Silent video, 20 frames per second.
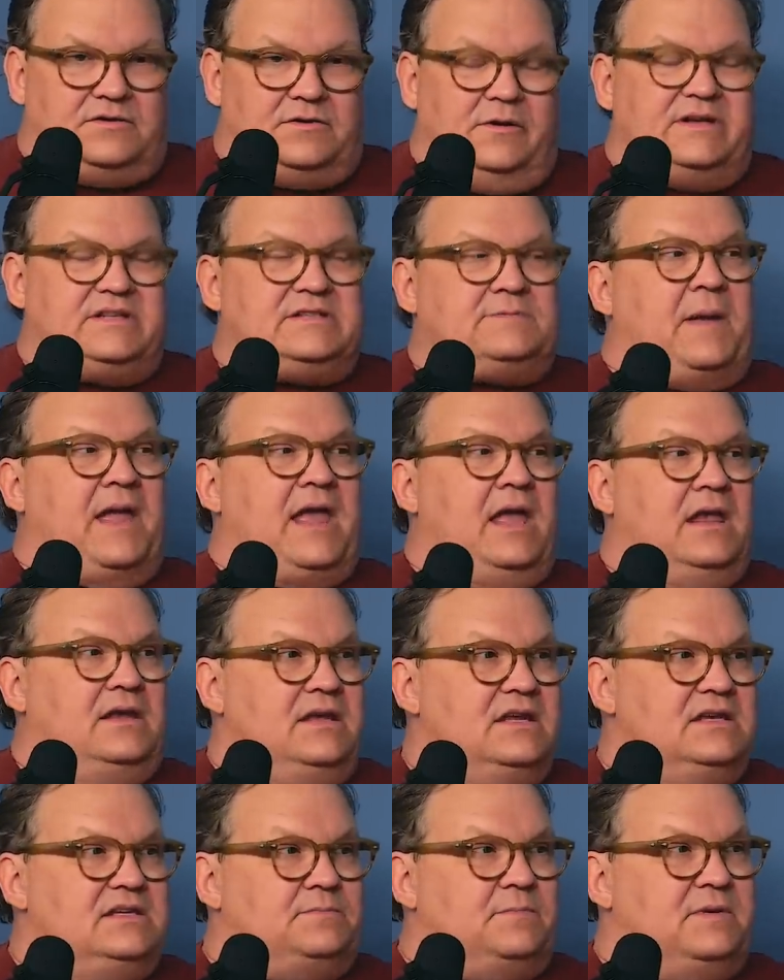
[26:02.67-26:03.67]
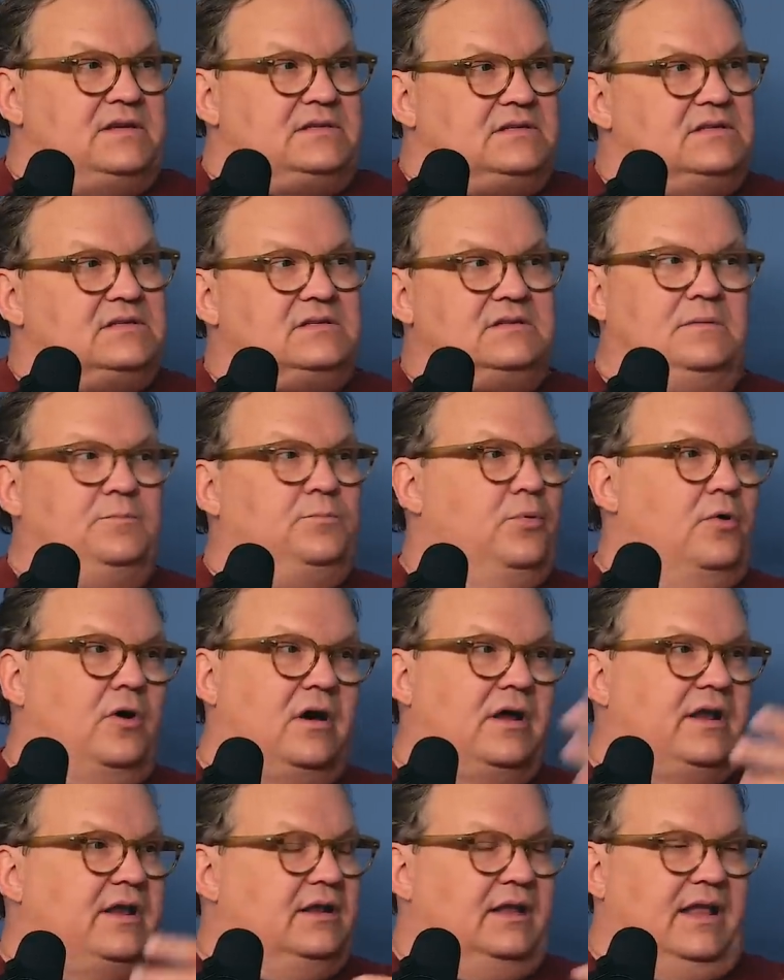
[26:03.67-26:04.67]
to expand his business,
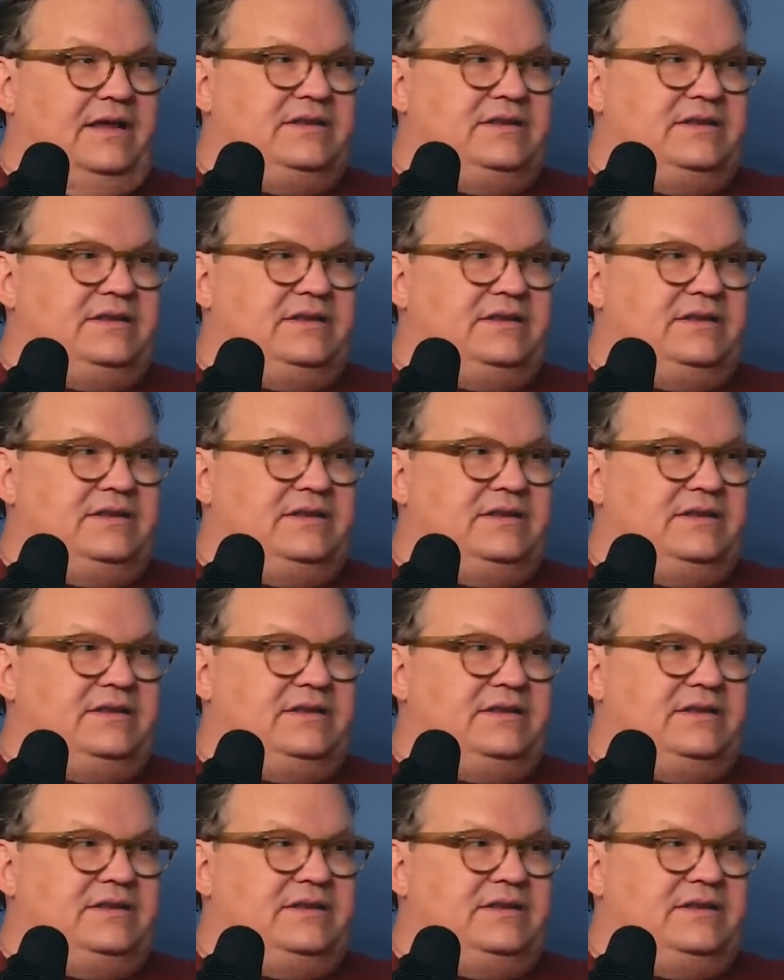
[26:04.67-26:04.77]
brought in